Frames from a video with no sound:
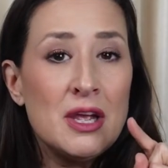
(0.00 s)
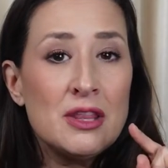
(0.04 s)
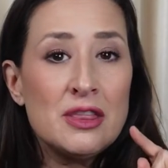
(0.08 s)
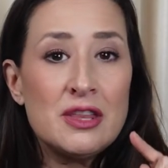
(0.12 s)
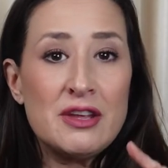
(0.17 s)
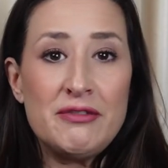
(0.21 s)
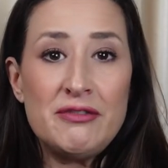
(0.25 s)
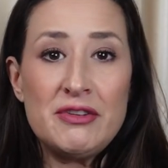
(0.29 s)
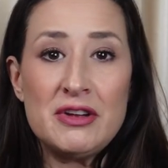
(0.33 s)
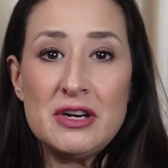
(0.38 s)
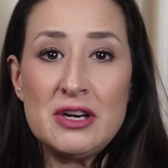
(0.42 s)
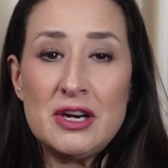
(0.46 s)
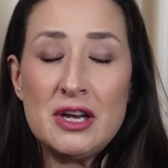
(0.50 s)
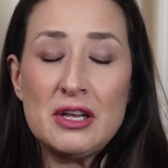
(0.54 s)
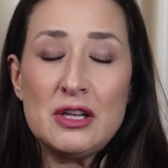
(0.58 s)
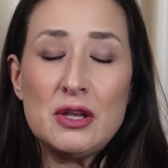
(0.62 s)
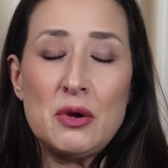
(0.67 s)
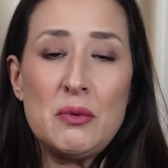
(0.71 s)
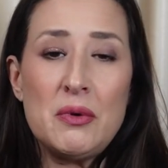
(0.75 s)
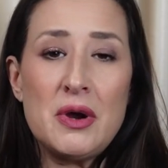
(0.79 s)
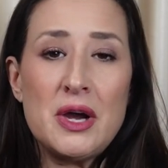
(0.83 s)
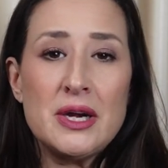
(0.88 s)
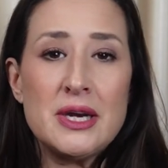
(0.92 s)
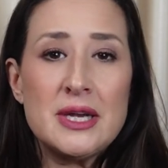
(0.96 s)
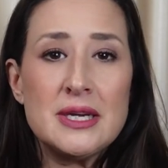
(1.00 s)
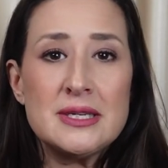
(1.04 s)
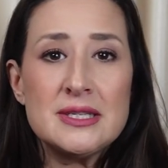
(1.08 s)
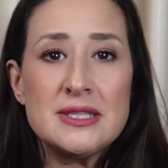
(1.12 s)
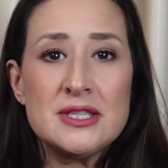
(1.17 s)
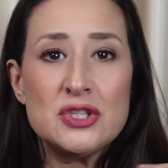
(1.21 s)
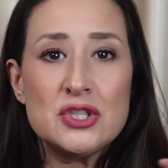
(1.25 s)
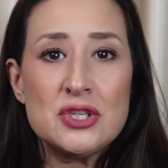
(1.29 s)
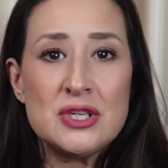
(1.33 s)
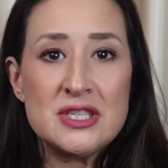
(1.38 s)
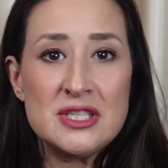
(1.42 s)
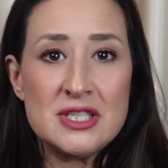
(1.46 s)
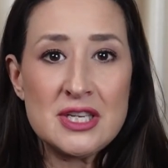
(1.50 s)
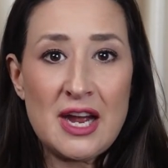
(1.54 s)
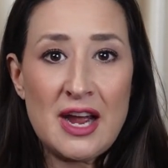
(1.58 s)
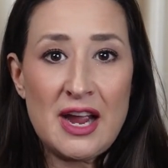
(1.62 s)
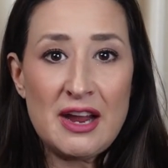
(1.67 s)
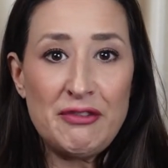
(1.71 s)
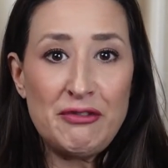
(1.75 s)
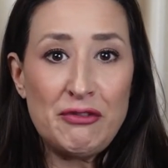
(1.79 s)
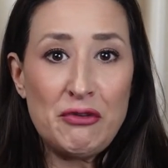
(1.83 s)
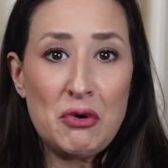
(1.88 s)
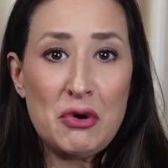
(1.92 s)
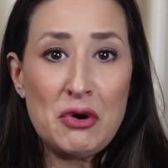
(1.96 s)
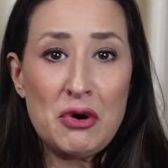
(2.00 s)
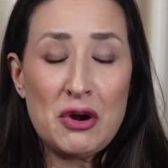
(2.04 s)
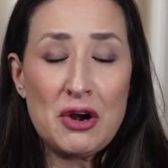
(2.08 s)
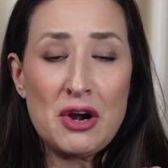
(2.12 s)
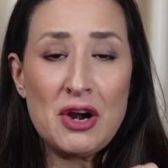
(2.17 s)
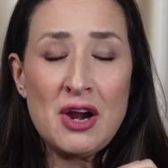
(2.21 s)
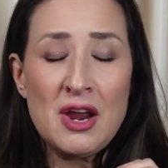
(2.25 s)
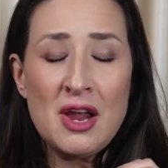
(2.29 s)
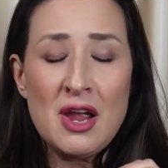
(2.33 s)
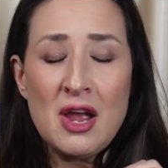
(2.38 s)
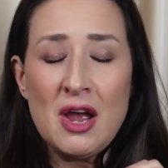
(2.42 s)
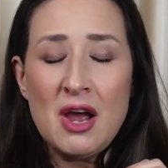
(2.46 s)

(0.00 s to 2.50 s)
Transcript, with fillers: The vanilla one is to die for.